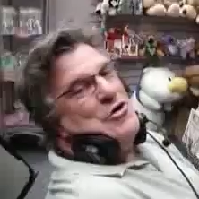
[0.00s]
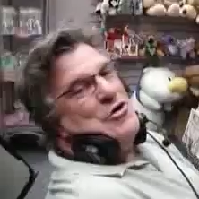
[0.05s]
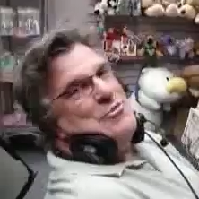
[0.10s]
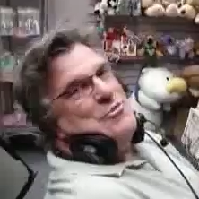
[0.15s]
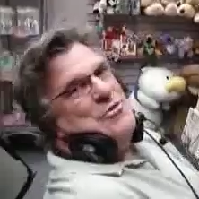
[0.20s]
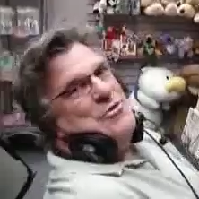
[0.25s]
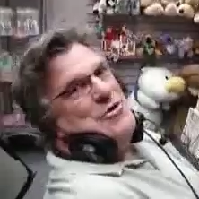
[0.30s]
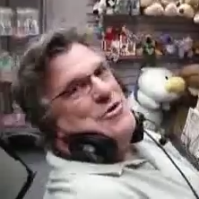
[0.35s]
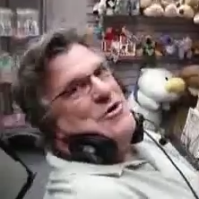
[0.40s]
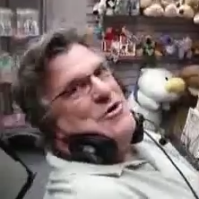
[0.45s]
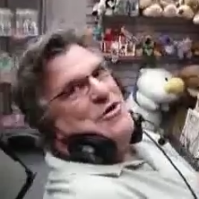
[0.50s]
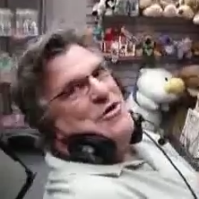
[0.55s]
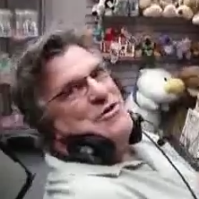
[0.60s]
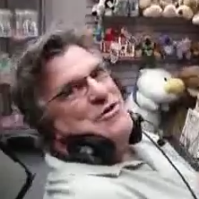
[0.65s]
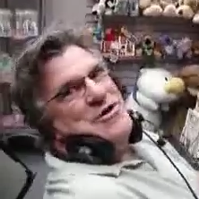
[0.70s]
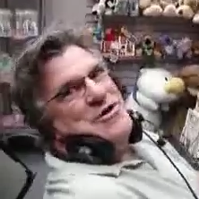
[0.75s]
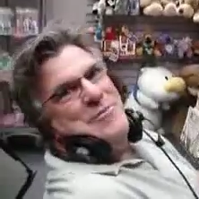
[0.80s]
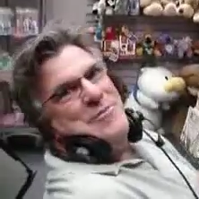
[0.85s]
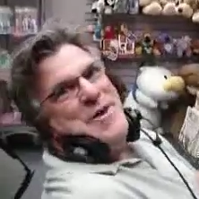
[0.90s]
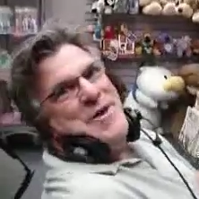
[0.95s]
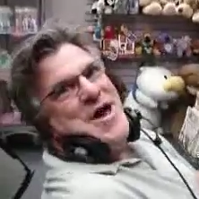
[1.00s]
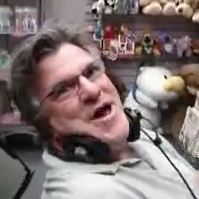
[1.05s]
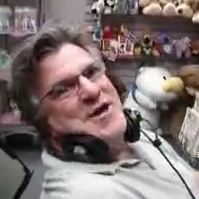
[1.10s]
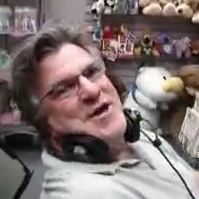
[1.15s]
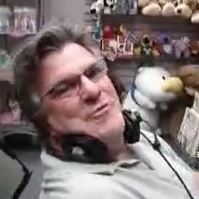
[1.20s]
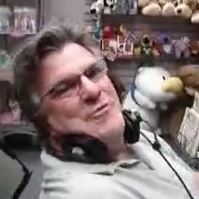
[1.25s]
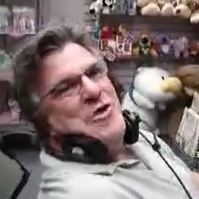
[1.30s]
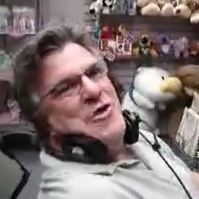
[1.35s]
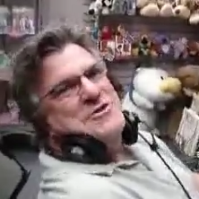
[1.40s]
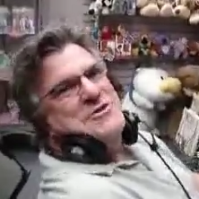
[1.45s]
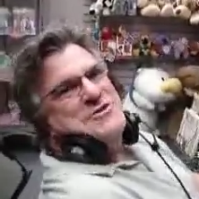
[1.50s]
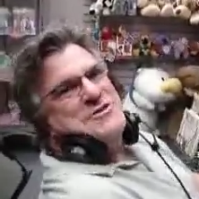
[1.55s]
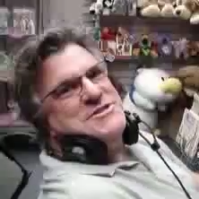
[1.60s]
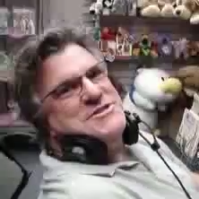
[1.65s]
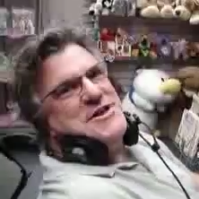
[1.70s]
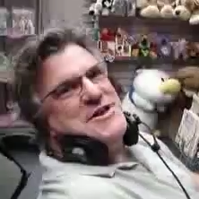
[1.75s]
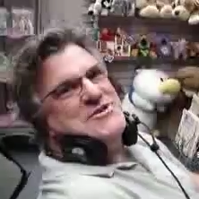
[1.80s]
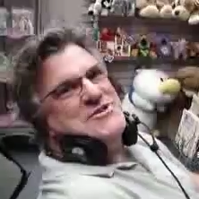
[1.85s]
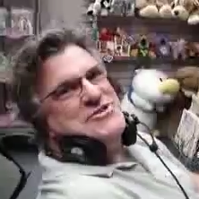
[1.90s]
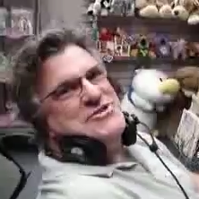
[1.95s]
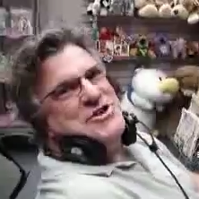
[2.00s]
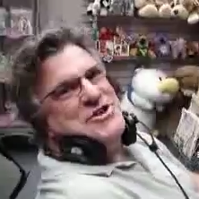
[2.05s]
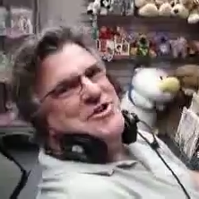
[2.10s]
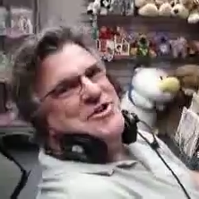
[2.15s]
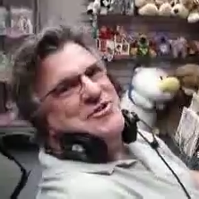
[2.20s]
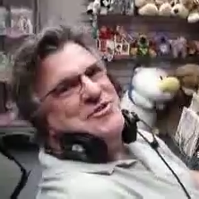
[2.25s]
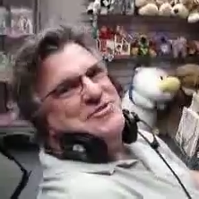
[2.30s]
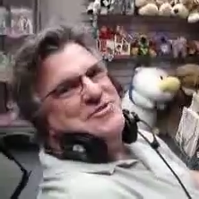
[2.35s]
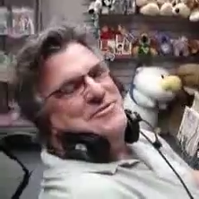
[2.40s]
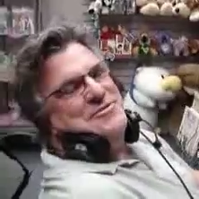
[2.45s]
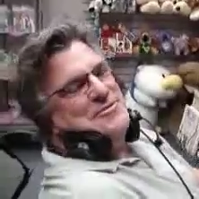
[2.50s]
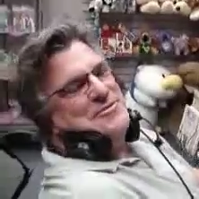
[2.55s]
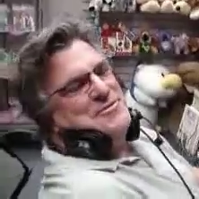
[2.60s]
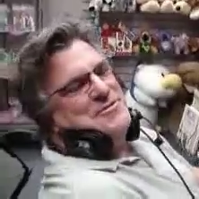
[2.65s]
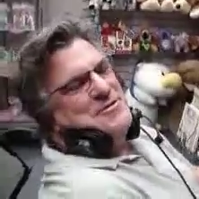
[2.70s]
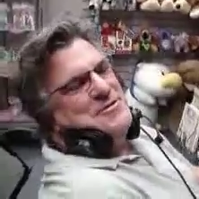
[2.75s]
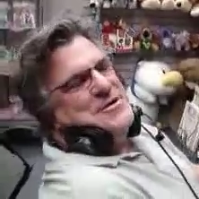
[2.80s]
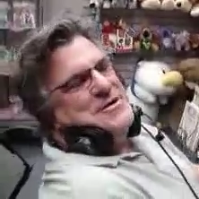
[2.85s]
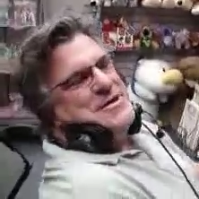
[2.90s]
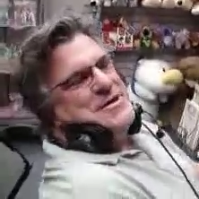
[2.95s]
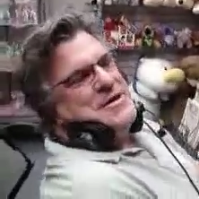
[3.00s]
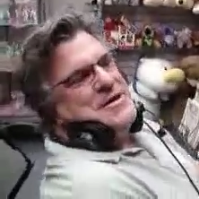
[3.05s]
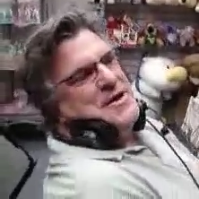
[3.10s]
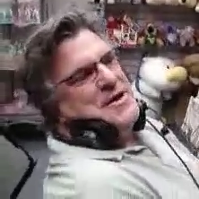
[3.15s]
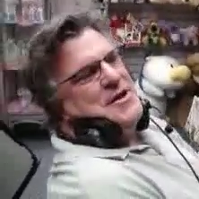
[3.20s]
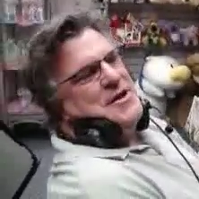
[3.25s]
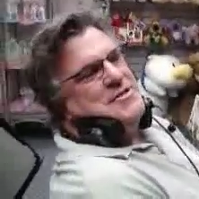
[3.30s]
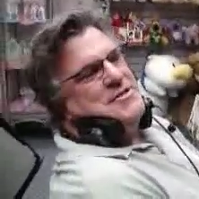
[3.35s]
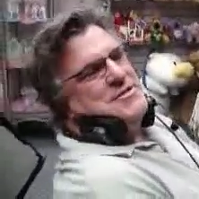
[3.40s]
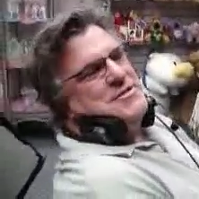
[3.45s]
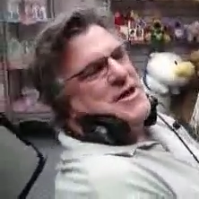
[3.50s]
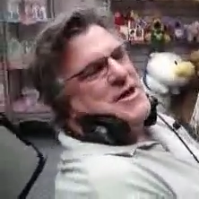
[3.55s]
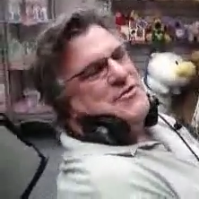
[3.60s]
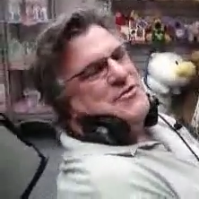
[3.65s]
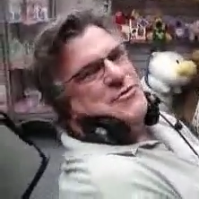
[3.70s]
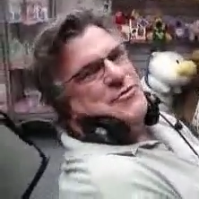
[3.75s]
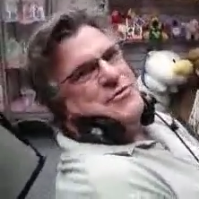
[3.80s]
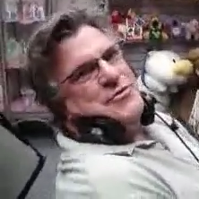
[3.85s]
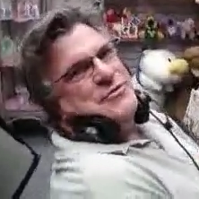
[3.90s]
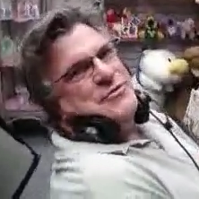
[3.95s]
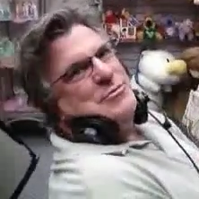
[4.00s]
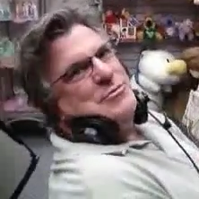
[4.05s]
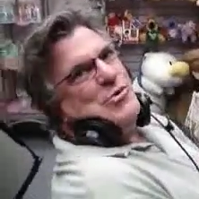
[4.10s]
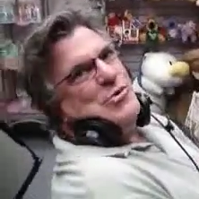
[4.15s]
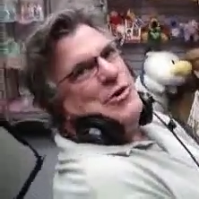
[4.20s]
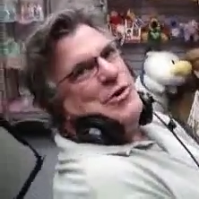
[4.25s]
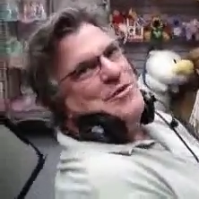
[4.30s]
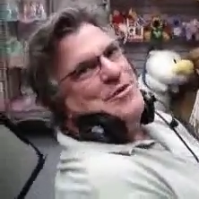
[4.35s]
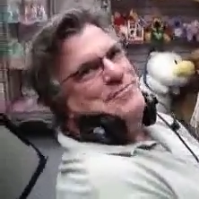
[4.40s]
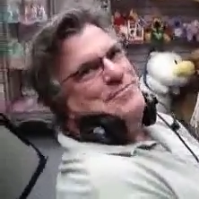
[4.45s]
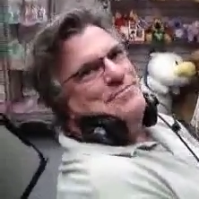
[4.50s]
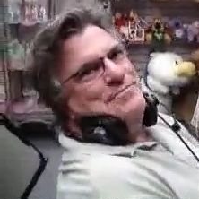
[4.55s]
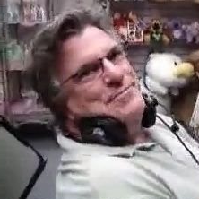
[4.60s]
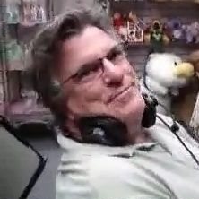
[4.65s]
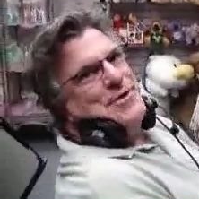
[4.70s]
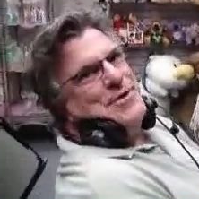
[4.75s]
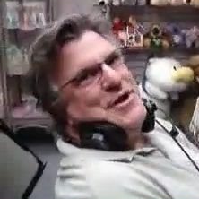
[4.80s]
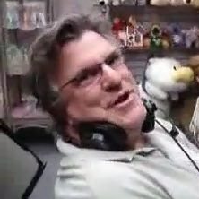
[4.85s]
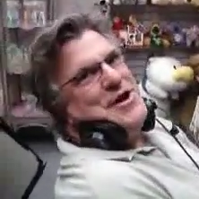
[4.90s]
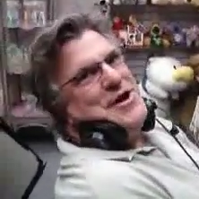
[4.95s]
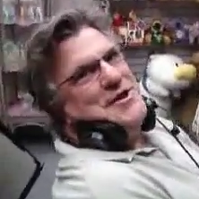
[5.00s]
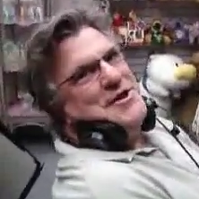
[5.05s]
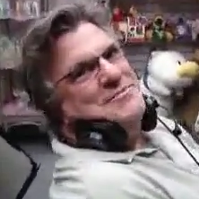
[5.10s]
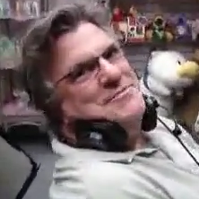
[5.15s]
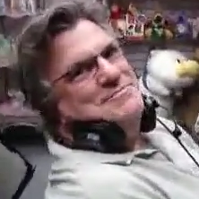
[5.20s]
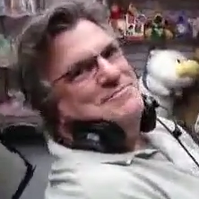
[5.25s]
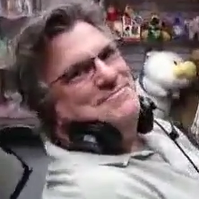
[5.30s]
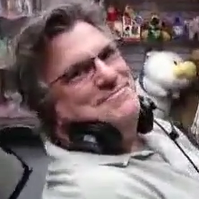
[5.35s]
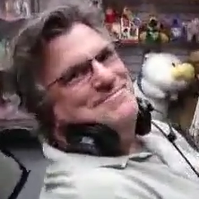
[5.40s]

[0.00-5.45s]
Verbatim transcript: Hope you all come back and watch us next year. And thanks for the support. Good night.